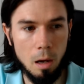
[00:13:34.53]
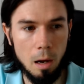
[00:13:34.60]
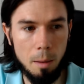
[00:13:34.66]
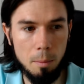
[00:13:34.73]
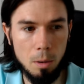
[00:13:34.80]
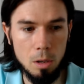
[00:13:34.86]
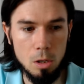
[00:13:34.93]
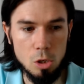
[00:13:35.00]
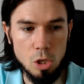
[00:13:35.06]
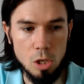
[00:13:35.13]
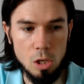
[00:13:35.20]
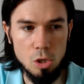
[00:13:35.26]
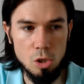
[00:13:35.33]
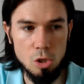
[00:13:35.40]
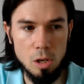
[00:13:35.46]
I'm going to
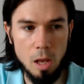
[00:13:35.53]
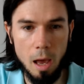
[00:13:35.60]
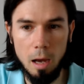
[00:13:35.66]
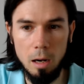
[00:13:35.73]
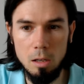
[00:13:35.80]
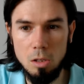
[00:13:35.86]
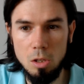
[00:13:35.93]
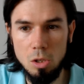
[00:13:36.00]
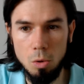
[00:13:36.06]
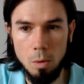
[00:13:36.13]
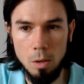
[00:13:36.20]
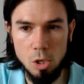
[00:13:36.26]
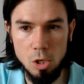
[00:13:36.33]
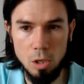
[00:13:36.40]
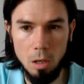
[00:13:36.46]
change that
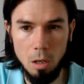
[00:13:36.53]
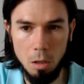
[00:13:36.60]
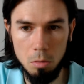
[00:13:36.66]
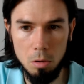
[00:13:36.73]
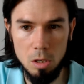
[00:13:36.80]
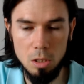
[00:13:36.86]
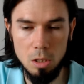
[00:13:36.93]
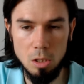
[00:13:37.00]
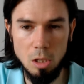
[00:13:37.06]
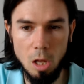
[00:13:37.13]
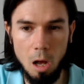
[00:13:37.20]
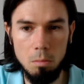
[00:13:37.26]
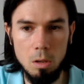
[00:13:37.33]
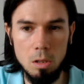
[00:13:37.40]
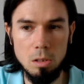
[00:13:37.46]
situation and increase the
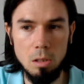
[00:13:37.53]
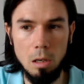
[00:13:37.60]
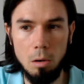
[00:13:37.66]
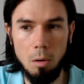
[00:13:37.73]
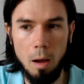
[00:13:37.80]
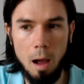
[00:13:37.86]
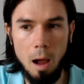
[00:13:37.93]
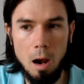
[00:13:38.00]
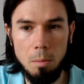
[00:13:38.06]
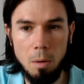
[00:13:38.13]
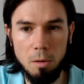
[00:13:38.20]
stop loss a little higher.